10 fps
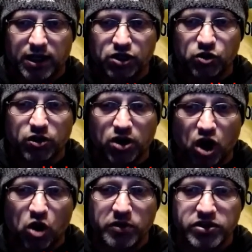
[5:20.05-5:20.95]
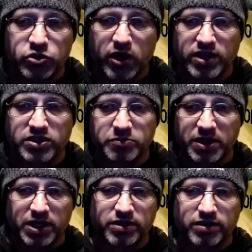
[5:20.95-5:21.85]
And you can always
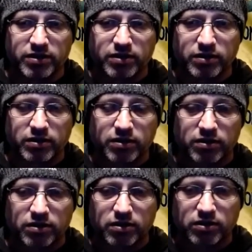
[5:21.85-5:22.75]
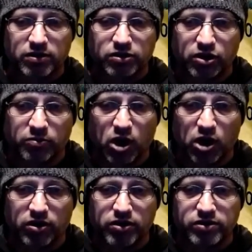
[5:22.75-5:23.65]
transmit it to your
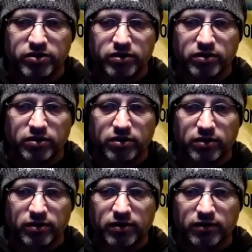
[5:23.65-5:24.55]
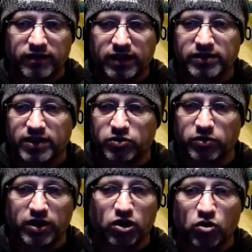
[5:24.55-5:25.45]
partners via
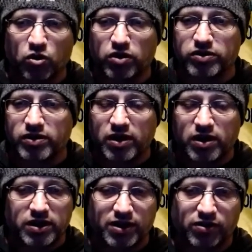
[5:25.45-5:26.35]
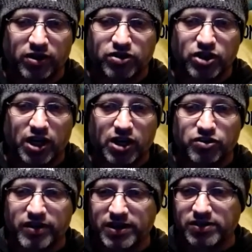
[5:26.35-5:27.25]
sexual intercourse, needle
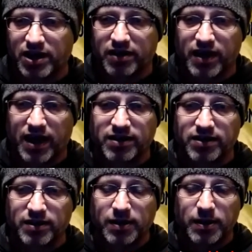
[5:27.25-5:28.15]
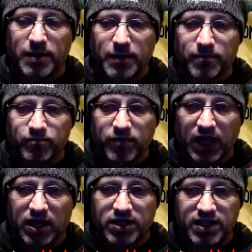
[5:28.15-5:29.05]
exchange, things like that.
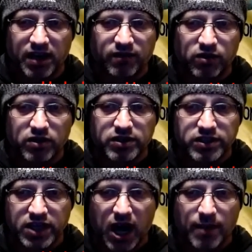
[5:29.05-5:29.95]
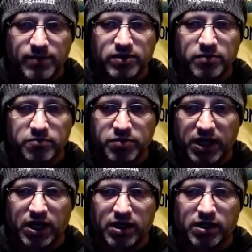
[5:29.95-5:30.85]
It never stops
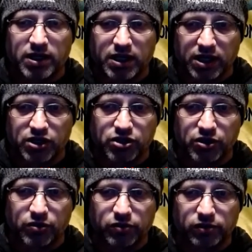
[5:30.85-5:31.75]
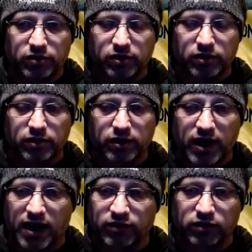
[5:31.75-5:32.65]
being an issue,
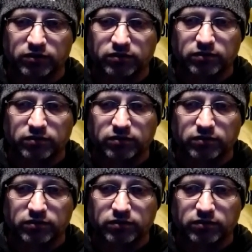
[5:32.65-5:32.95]
ever.